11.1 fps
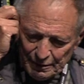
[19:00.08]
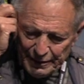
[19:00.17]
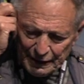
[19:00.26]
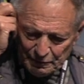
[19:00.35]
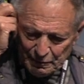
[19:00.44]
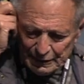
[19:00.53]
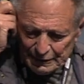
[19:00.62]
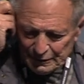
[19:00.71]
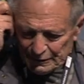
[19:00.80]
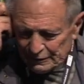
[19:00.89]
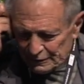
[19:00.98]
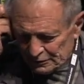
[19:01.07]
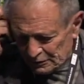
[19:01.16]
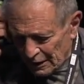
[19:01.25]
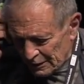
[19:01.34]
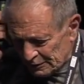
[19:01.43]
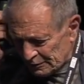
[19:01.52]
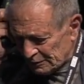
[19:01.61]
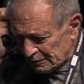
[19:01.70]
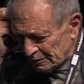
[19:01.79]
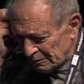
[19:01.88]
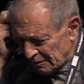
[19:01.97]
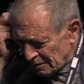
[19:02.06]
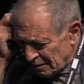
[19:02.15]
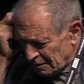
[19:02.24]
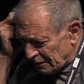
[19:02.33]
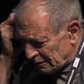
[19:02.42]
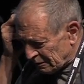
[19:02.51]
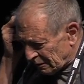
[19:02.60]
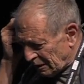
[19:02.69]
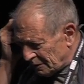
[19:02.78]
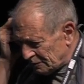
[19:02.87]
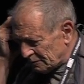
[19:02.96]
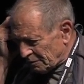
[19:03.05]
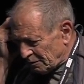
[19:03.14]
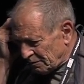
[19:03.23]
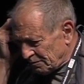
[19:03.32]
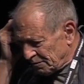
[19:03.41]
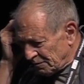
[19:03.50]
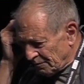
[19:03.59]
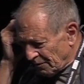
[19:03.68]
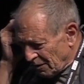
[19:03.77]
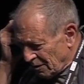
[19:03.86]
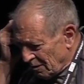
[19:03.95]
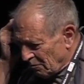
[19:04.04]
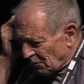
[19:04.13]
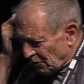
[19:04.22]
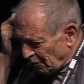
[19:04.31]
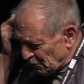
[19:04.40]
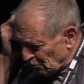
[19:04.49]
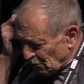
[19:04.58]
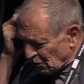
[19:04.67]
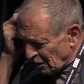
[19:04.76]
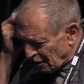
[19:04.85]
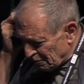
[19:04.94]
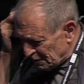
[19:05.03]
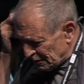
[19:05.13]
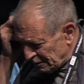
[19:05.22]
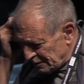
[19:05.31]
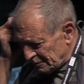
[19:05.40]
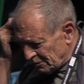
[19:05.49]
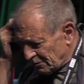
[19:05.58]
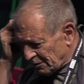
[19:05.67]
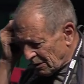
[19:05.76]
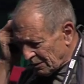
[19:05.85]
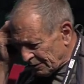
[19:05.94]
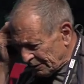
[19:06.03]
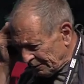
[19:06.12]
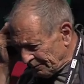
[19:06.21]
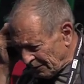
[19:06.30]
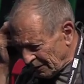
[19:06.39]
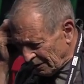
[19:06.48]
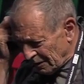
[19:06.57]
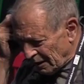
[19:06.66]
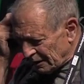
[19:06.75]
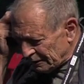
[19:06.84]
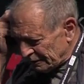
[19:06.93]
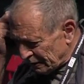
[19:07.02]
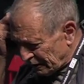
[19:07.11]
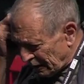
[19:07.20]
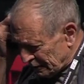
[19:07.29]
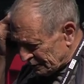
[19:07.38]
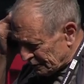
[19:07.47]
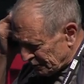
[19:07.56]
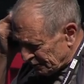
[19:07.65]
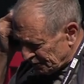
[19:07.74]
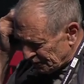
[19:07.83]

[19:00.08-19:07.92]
that meant, in this case, and in the case of Robert Mugabe in Harare, and in the case of